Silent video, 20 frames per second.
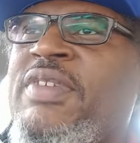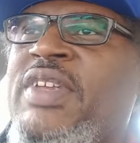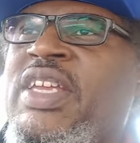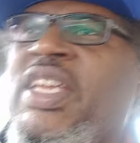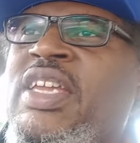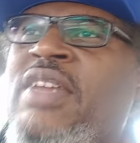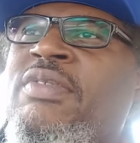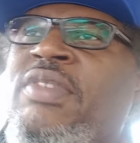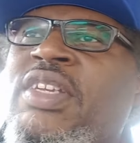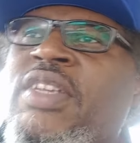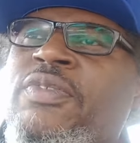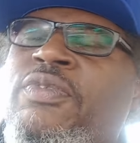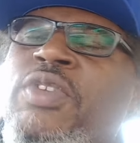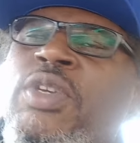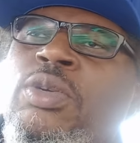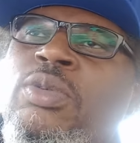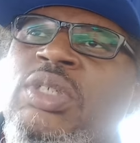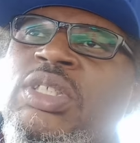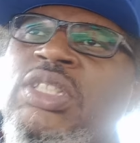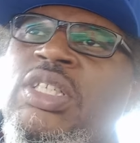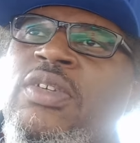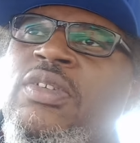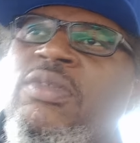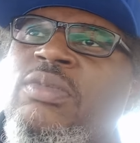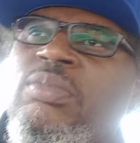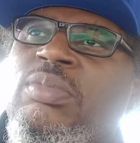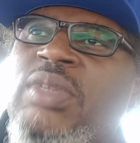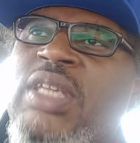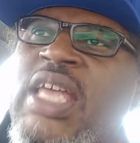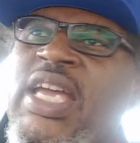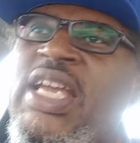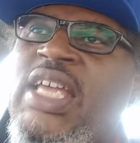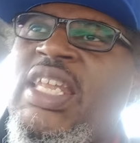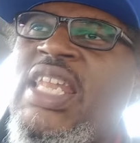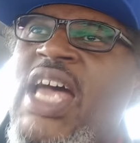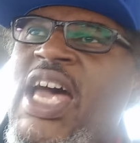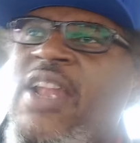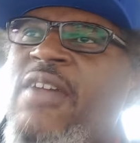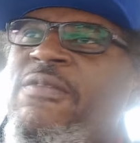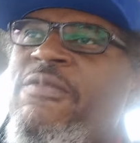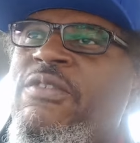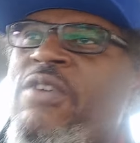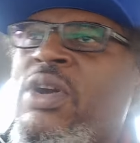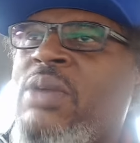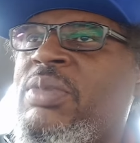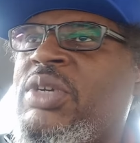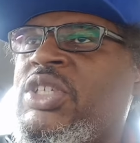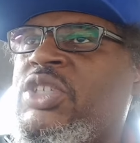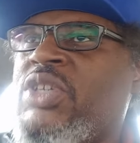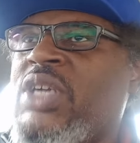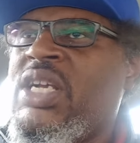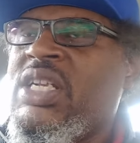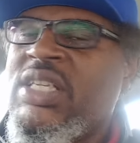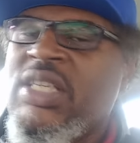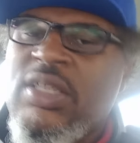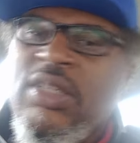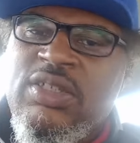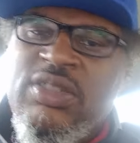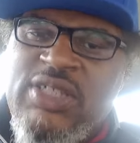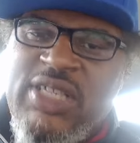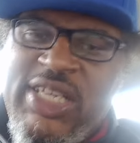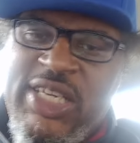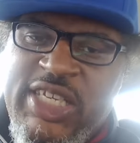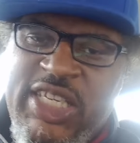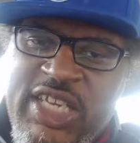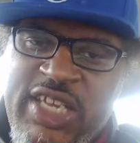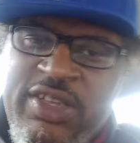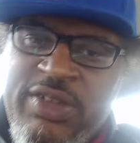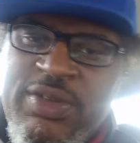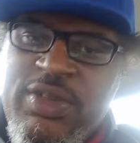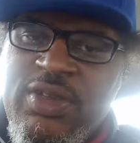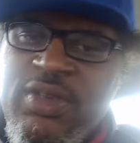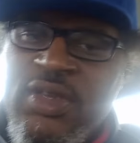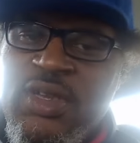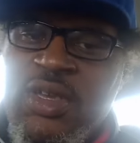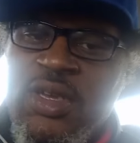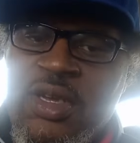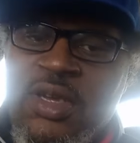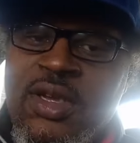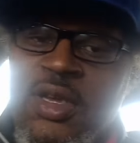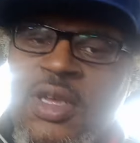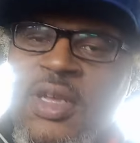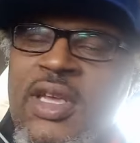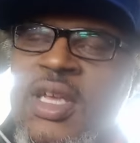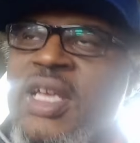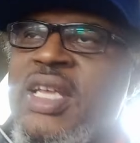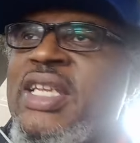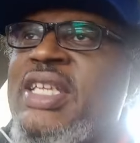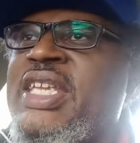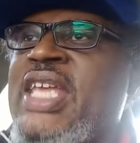and even if you was a lot of former drug dealers will tell you,